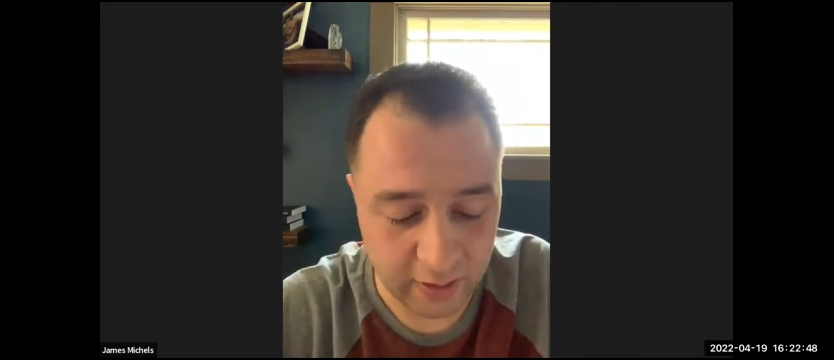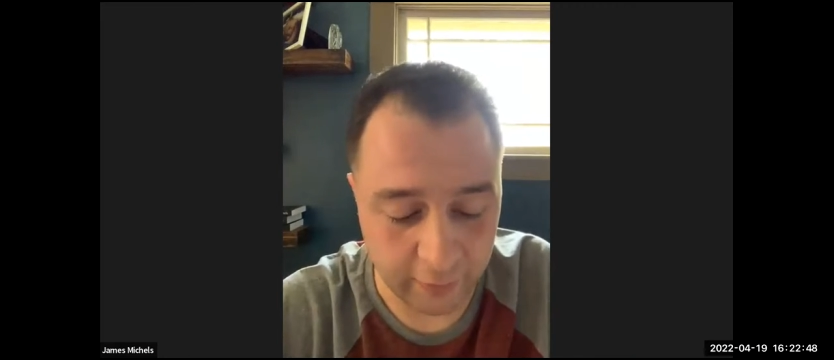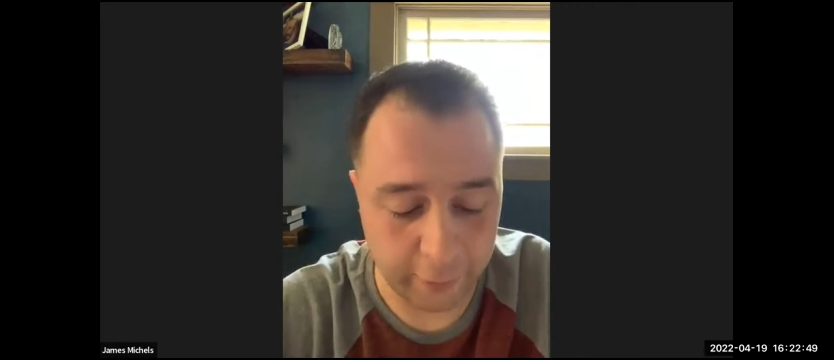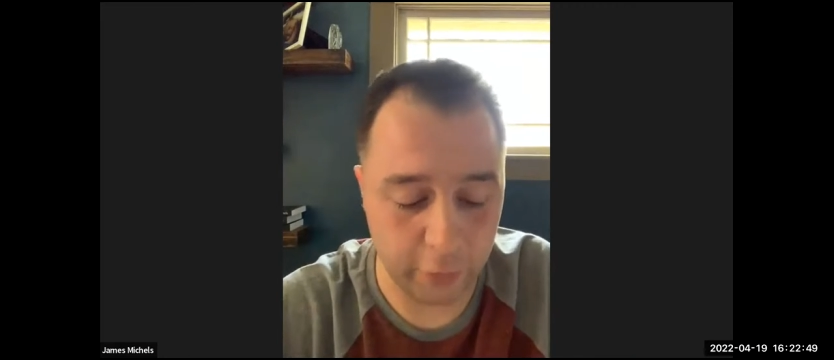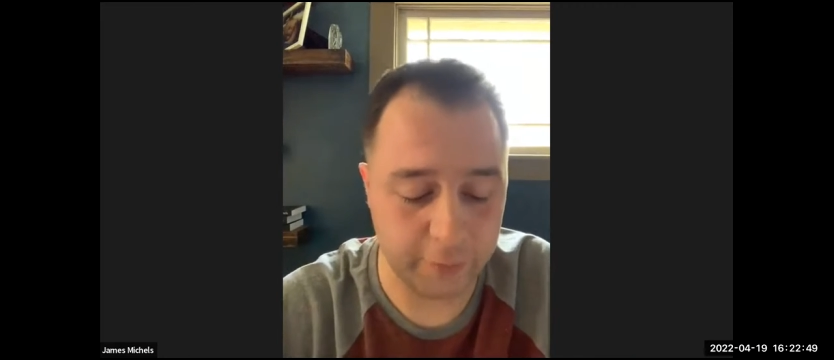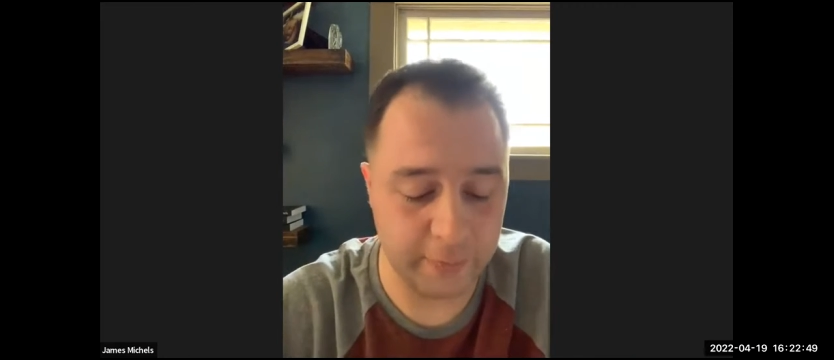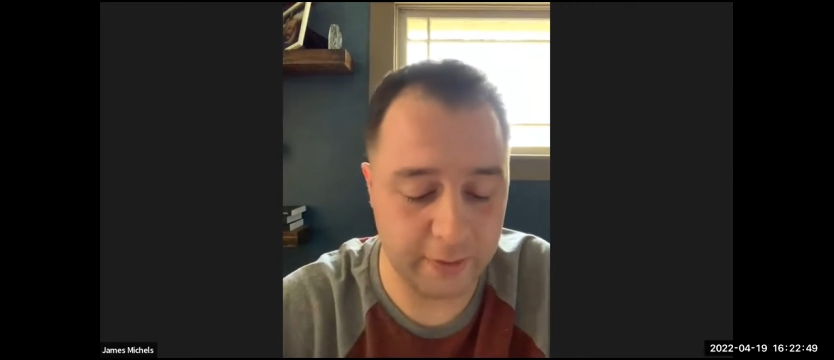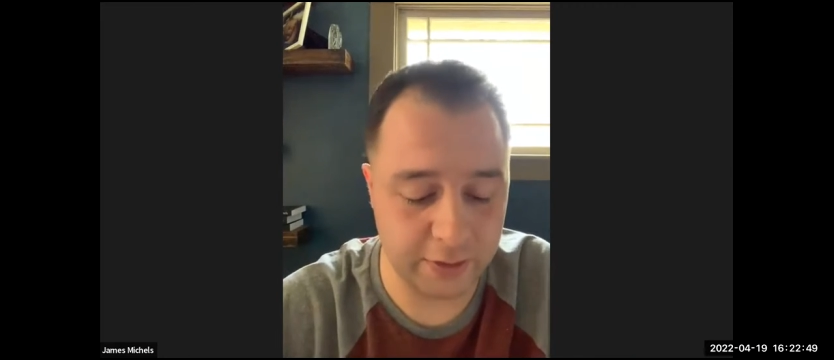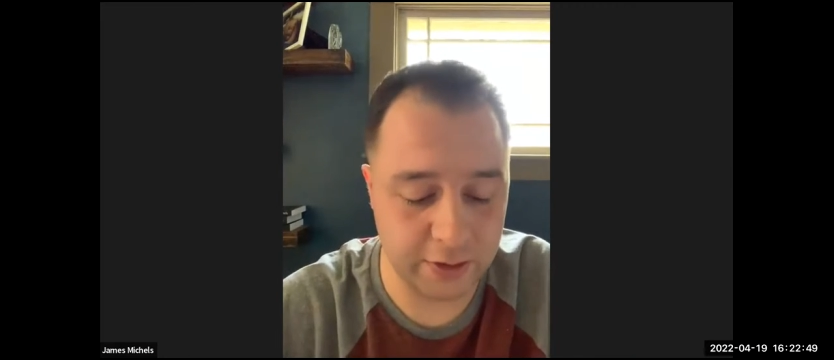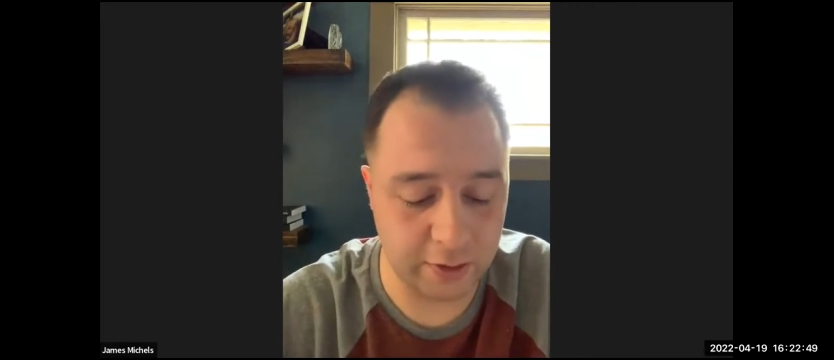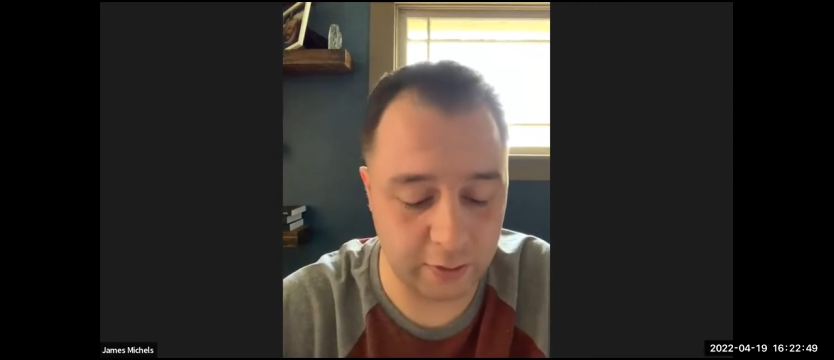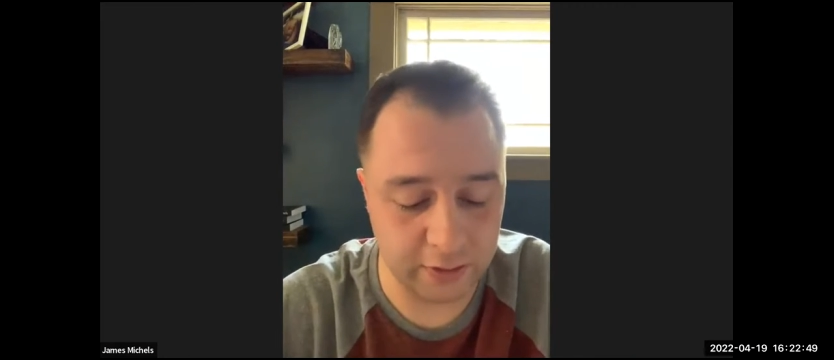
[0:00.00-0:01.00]
A fourth man
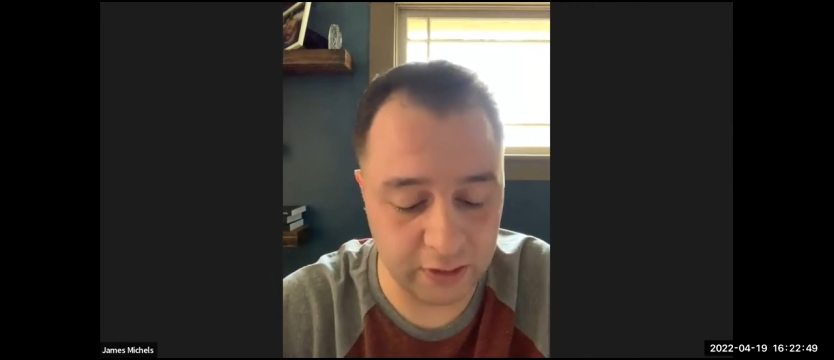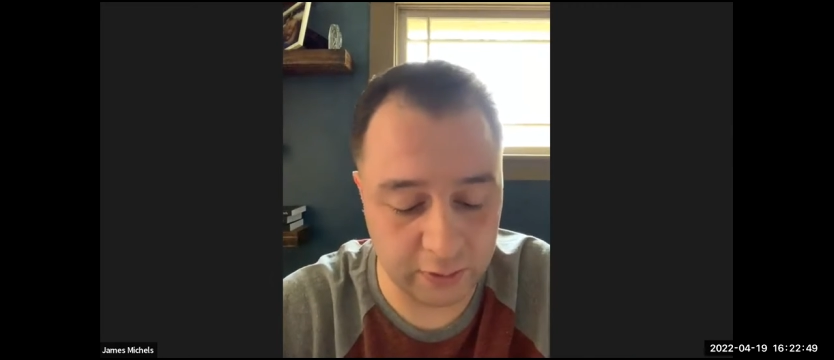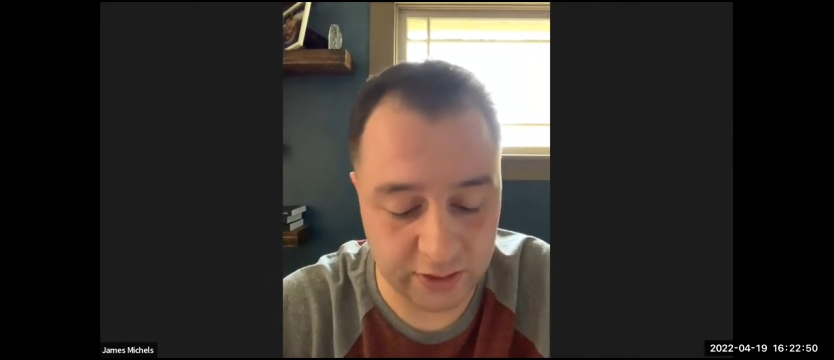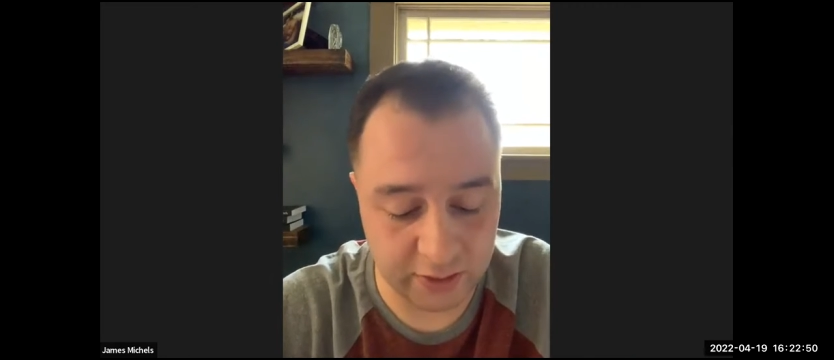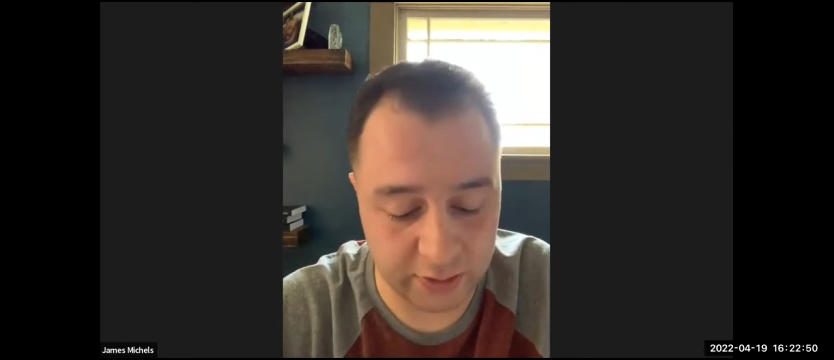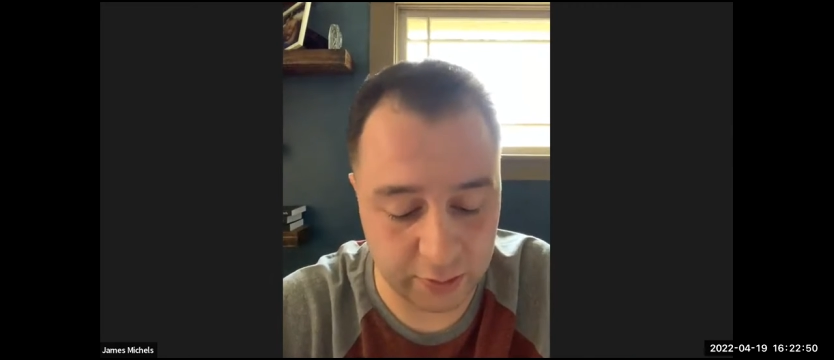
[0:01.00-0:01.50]
was currently using the